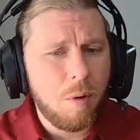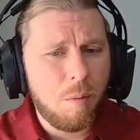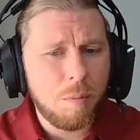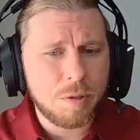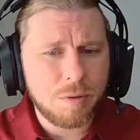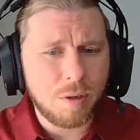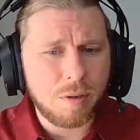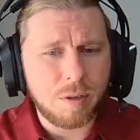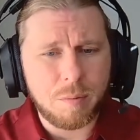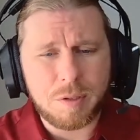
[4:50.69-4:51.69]
We were
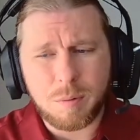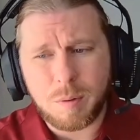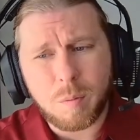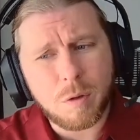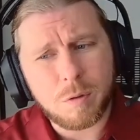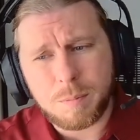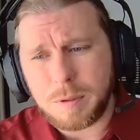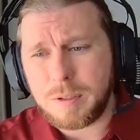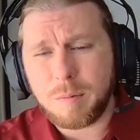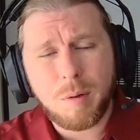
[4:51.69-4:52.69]
struggling with doing world
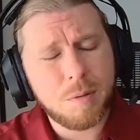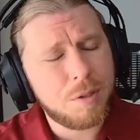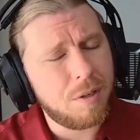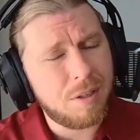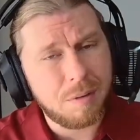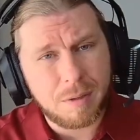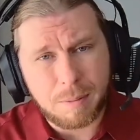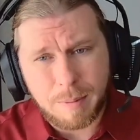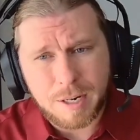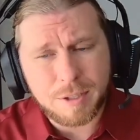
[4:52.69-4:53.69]
building. We were struggling with
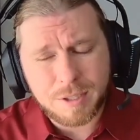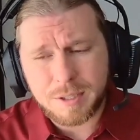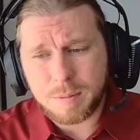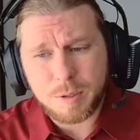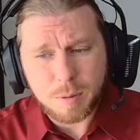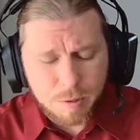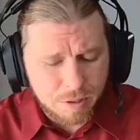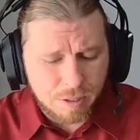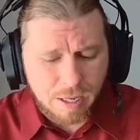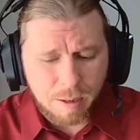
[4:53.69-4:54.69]
the magic system. She
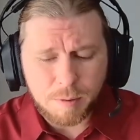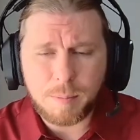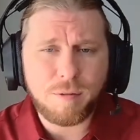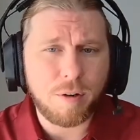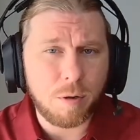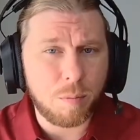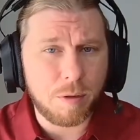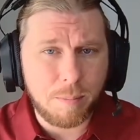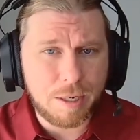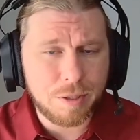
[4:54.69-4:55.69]
originally came to me for help
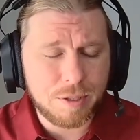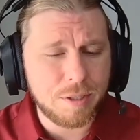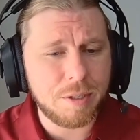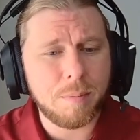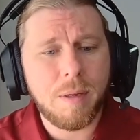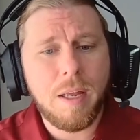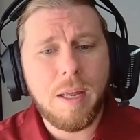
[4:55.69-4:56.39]
with the magic system.